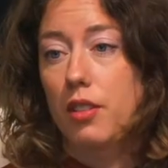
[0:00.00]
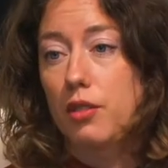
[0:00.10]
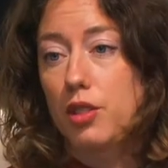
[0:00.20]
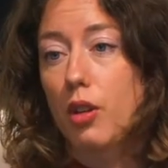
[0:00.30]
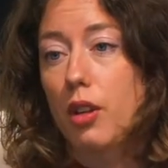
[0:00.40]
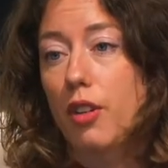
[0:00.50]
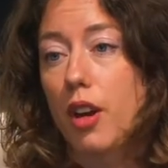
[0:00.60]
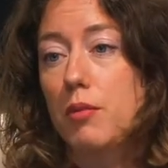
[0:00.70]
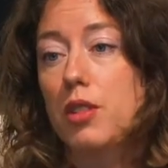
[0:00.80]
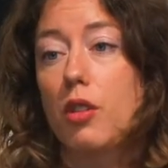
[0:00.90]
solar
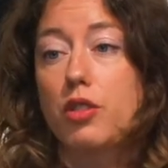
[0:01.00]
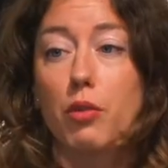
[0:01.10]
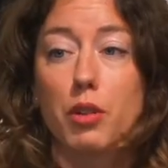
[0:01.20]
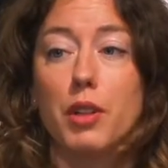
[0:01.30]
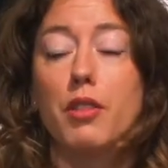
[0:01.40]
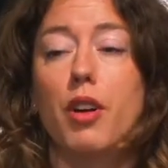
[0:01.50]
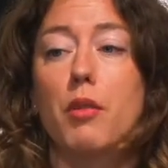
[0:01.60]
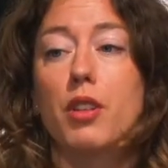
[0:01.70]
farms, also with wind farms,